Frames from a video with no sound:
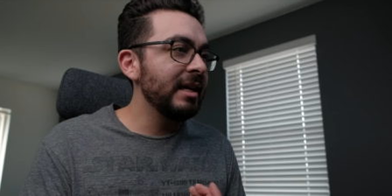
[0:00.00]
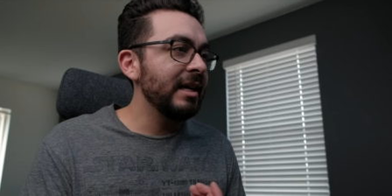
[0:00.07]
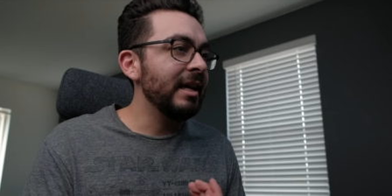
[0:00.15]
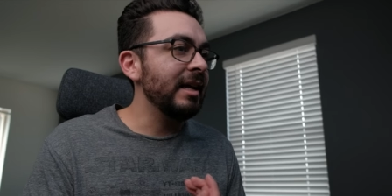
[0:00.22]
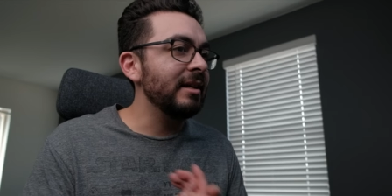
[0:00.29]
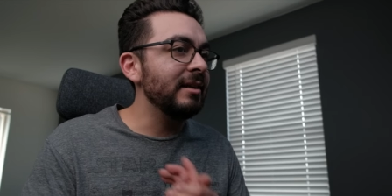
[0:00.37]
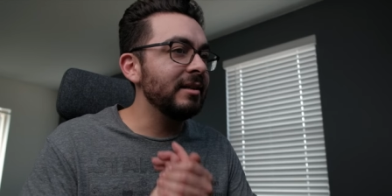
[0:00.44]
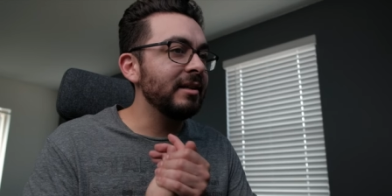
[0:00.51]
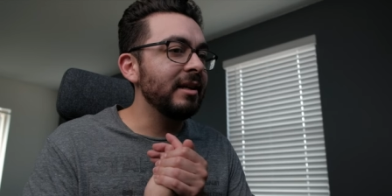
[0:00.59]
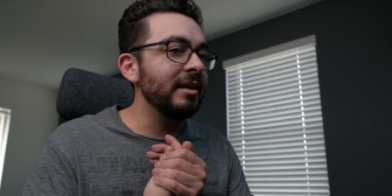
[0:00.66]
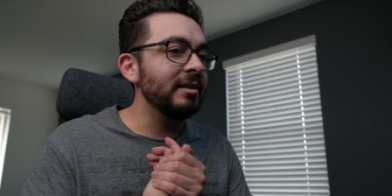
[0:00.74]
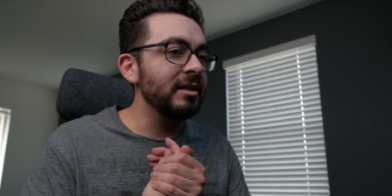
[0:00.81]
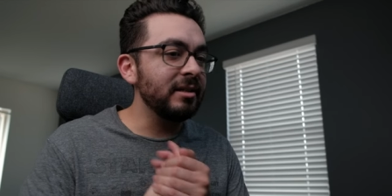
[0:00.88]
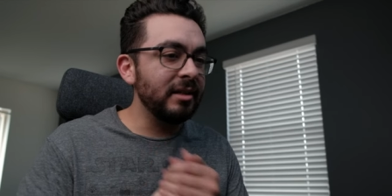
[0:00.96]
and
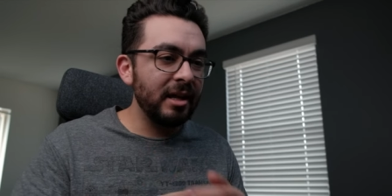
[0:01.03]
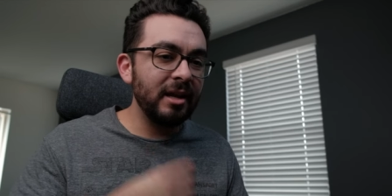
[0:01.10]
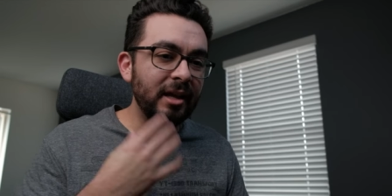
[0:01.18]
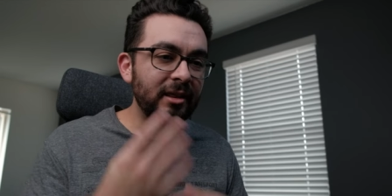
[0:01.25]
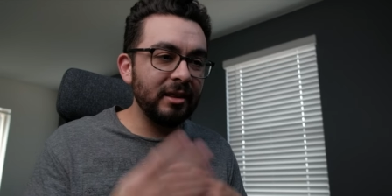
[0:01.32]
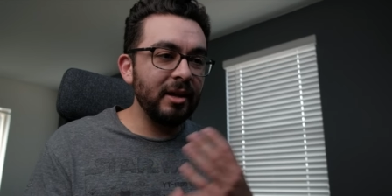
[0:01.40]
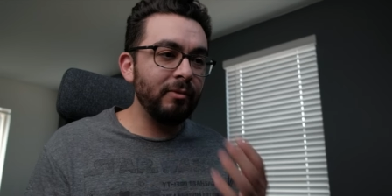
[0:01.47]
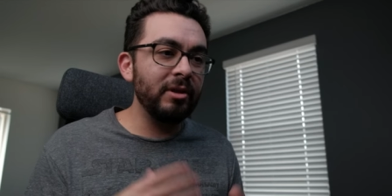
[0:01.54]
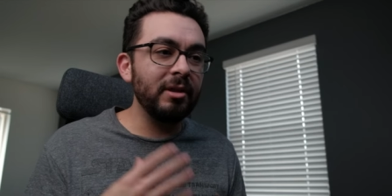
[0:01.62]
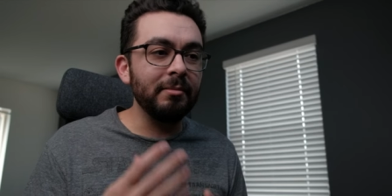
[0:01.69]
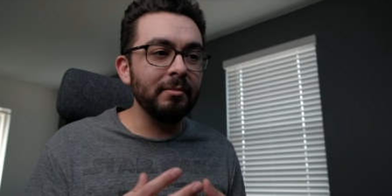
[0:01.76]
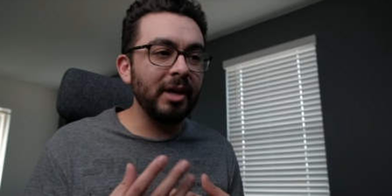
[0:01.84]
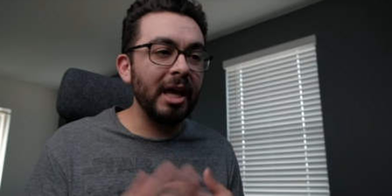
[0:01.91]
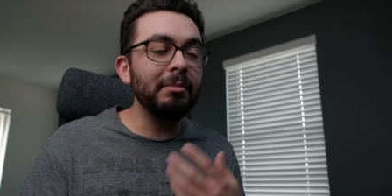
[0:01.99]
and just kind of get that
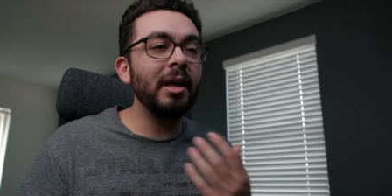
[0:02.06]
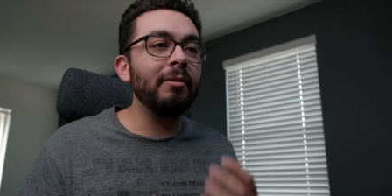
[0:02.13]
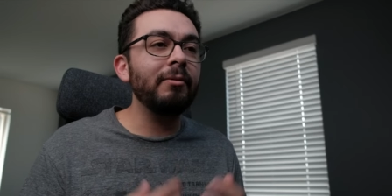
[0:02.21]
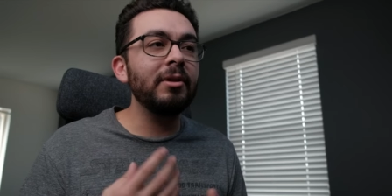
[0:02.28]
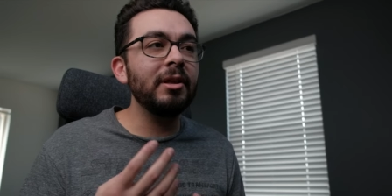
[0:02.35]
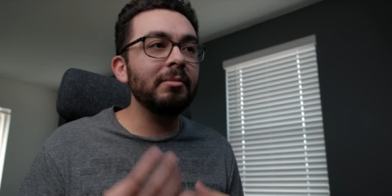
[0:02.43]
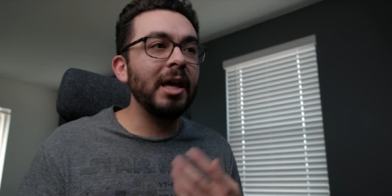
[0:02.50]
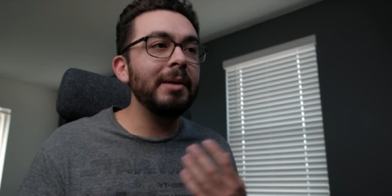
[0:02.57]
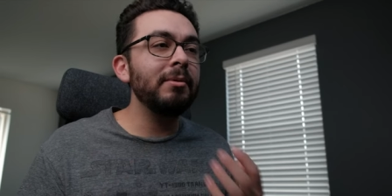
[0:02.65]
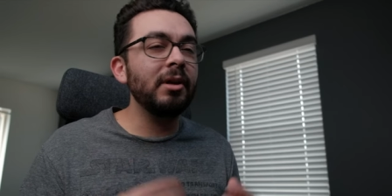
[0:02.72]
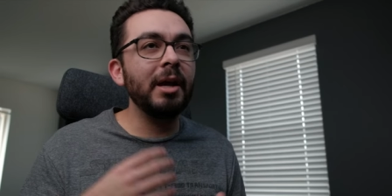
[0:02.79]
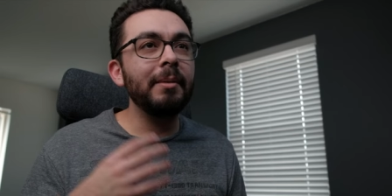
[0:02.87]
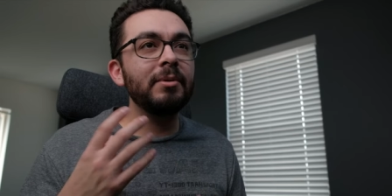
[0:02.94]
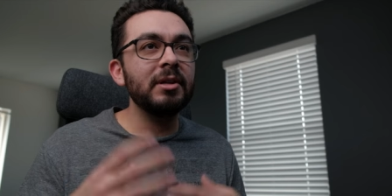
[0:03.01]
rhythm, keep that rhythm, keep
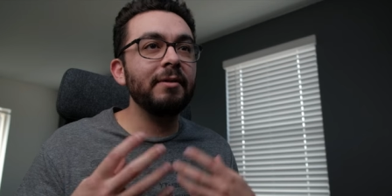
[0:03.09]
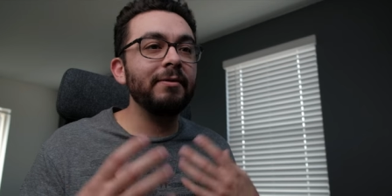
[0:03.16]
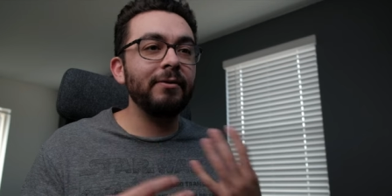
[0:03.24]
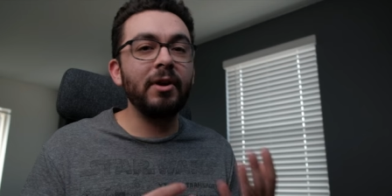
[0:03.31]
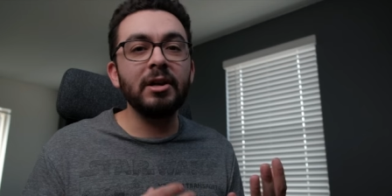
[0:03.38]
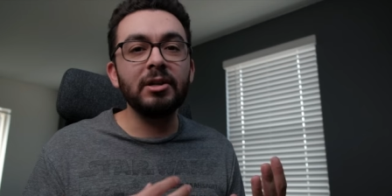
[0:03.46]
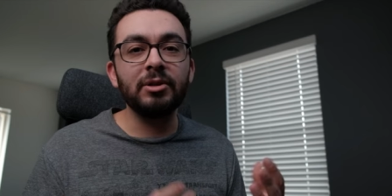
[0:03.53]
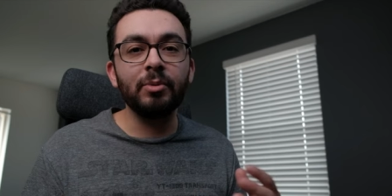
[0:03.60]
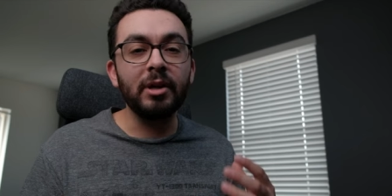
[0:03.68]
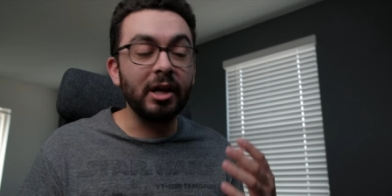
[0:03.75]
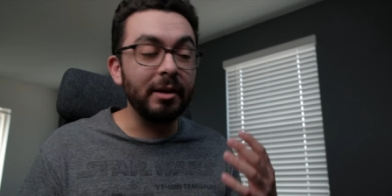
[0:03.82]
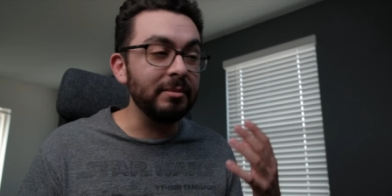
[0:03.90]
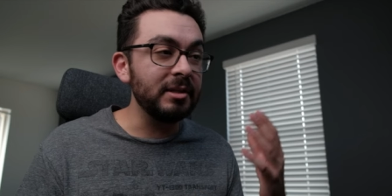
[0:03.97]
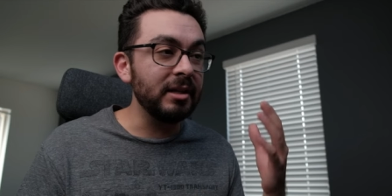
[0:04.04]
keep yourself fresh when it
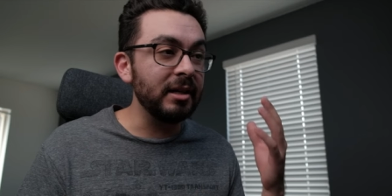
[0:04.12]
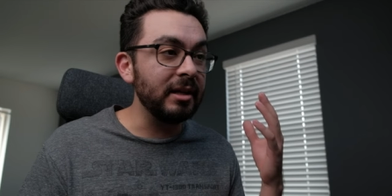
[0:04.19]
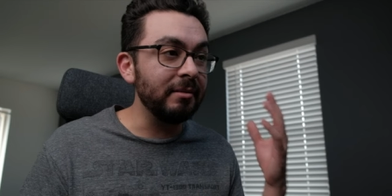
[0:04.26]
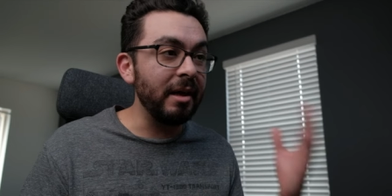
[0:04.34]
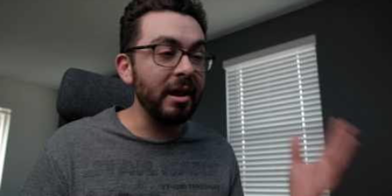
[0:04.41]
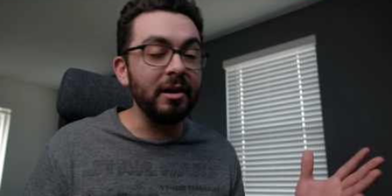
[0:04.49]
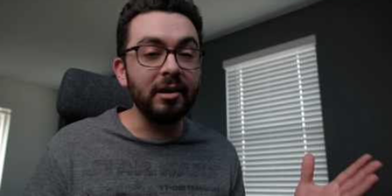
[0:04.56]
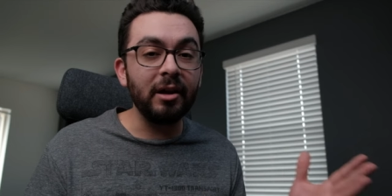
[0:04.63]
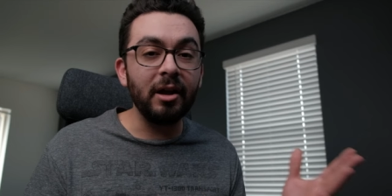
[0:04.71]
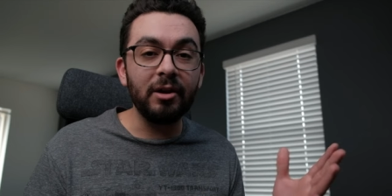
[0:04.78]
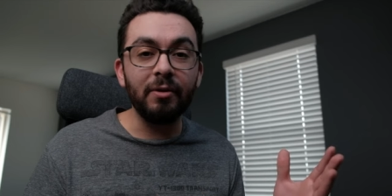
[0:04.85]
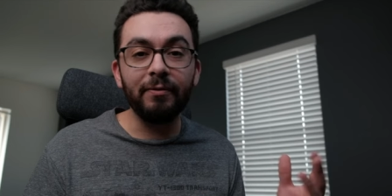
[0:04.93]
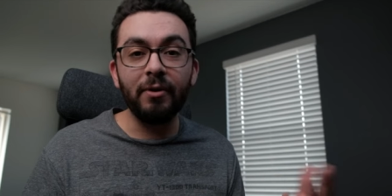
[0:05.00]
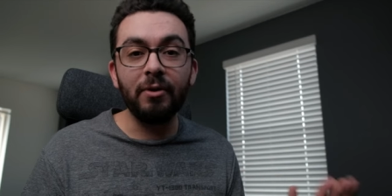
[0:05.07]
comes to editing
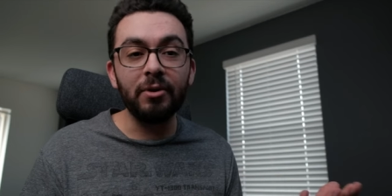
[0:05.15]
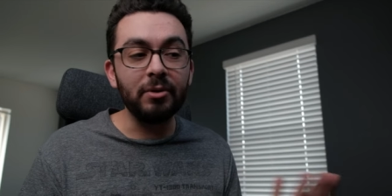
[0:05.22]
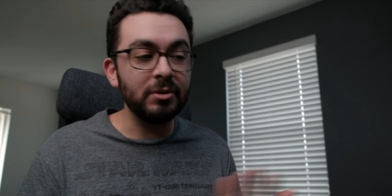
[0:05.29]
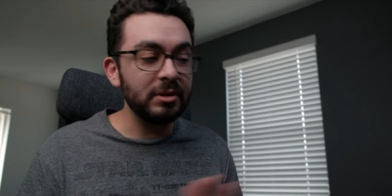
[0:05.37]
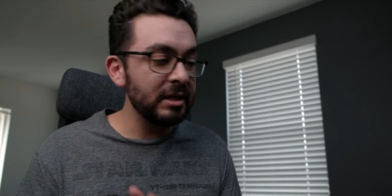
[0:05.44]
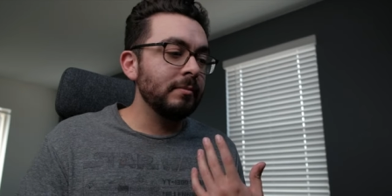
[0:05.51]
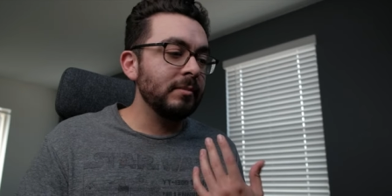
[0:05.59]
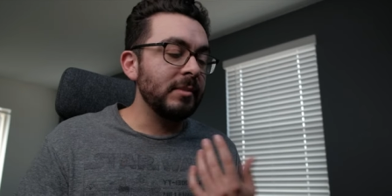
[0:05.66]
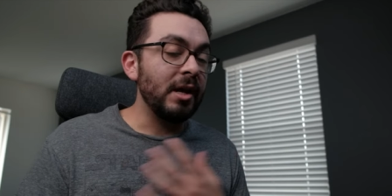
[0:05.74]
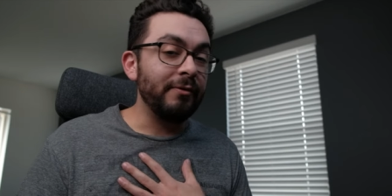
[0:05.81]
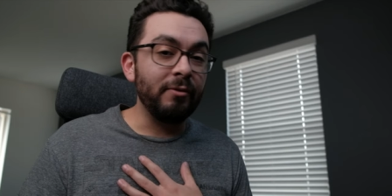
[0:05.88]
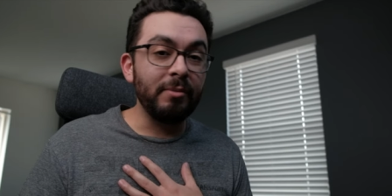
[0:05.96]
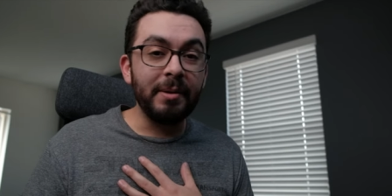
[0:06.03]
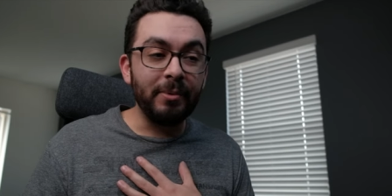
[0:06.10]
your photos. Now,
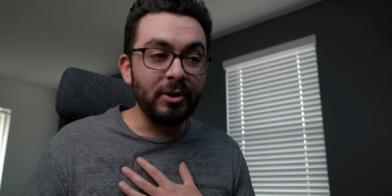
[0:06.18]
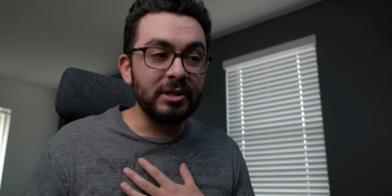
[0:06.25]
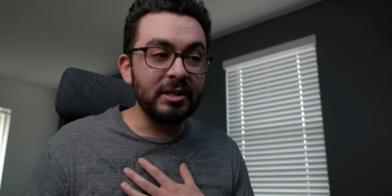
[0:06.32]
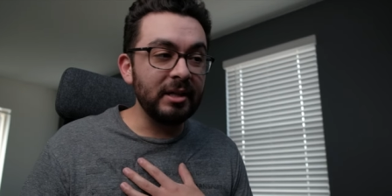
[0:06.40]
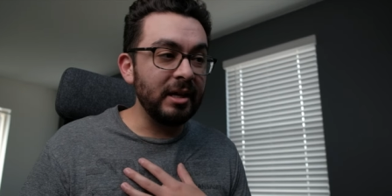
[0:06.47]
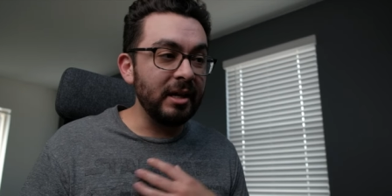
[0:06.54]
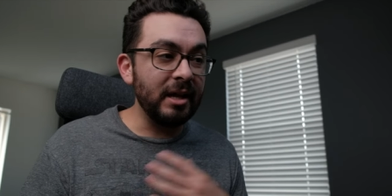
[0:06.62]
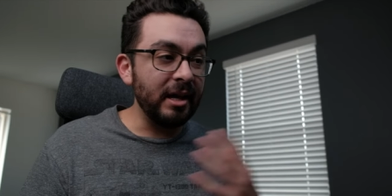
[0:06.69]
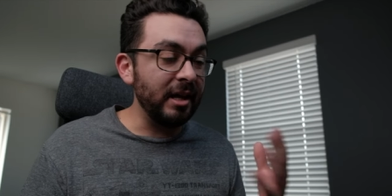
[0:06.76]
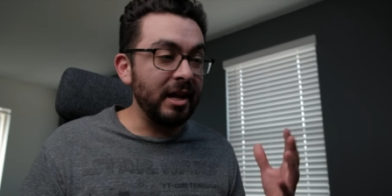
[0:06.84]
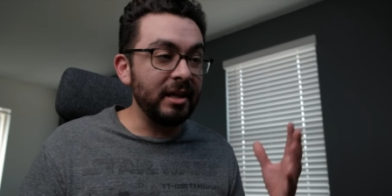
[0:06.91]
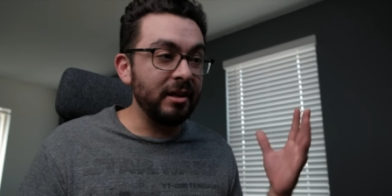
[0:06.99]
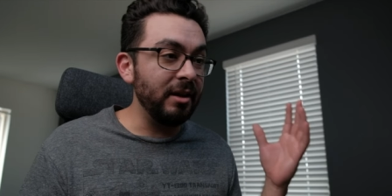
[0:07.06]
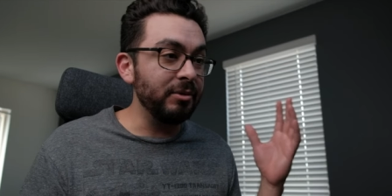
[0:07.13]
for me personally, again,
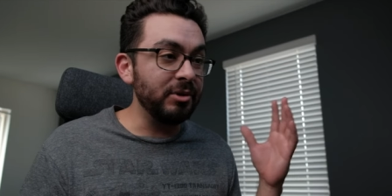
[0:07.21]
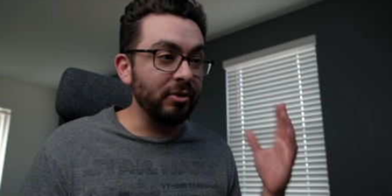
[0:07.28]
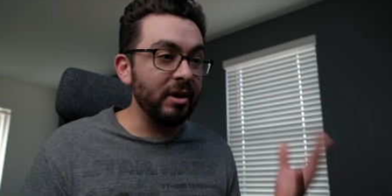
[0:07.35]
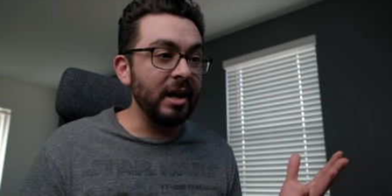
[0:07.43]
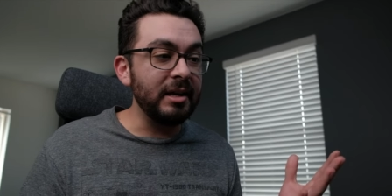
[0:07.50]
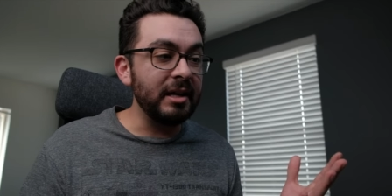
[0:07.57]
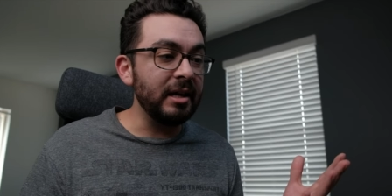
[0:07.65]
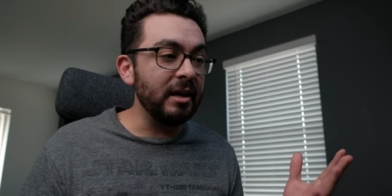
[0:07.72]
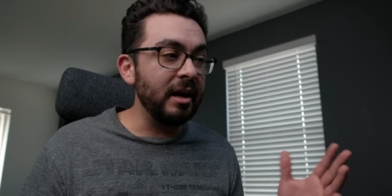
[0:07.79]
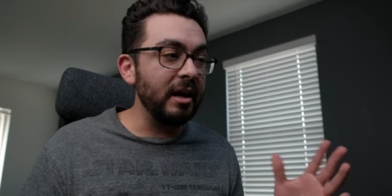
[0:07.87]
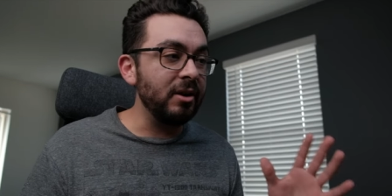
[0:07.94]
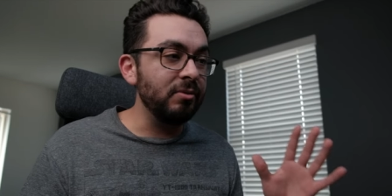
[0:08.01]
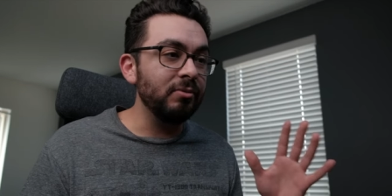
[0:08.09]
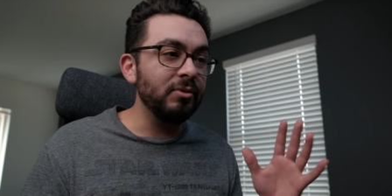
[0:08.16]
I thought it was a great idea. I
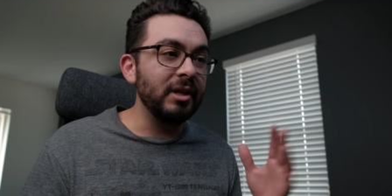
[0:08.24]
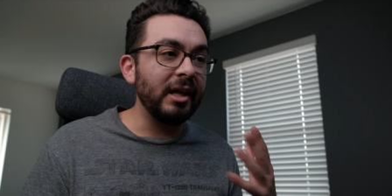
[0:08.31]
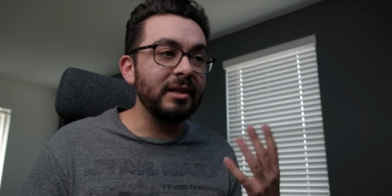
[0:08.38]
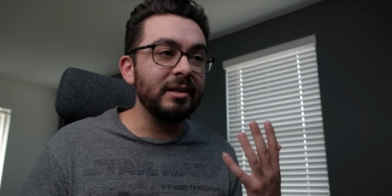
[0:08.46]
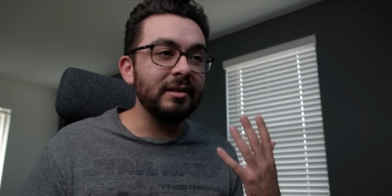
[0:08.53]
don't really get